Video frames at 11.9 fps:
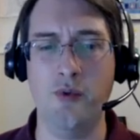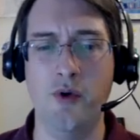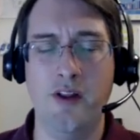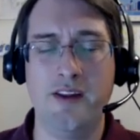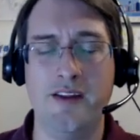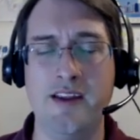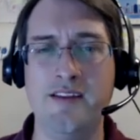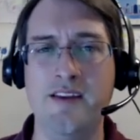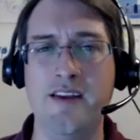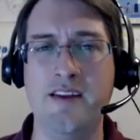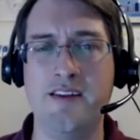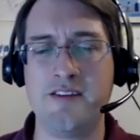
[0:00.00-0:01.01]
Well,
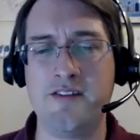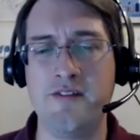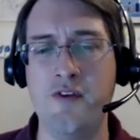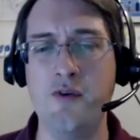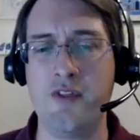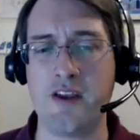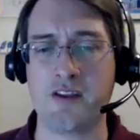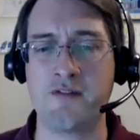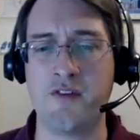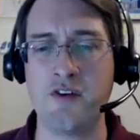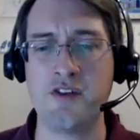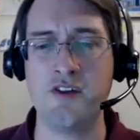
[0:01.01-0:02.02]
it does a few things.
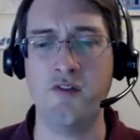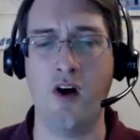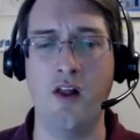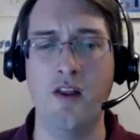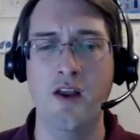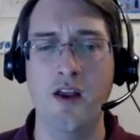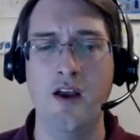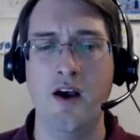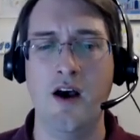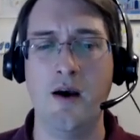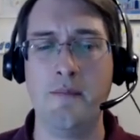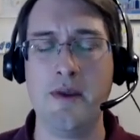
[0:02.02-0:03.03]
First of all,
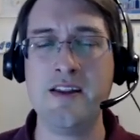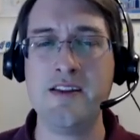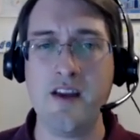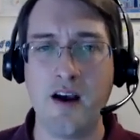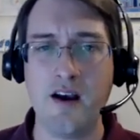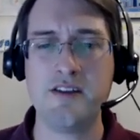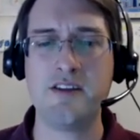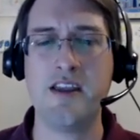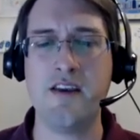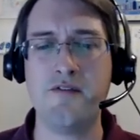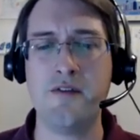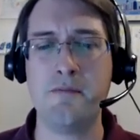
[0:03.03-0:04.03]
it does
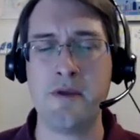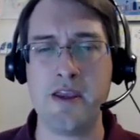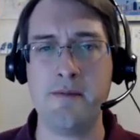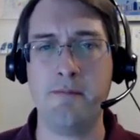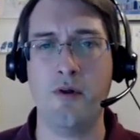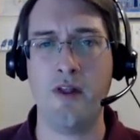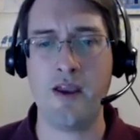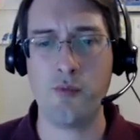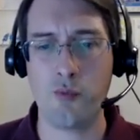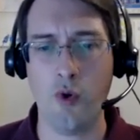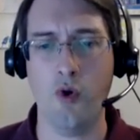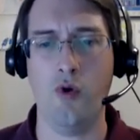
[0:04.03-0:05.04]
give the people a
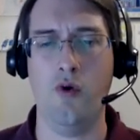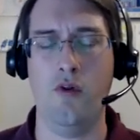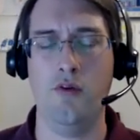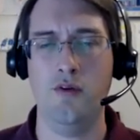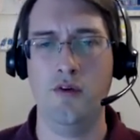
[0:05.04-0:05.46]
role.